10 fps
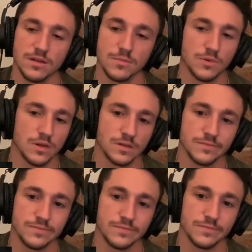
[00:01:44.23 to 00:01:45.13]
but
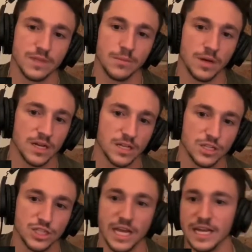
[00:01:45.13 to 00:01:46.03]
I'm not going to
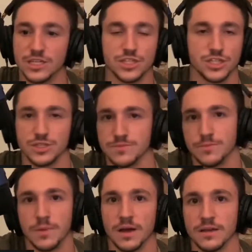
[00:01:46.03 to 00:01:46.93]
change
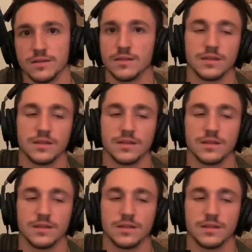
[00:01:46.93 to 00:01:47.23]
my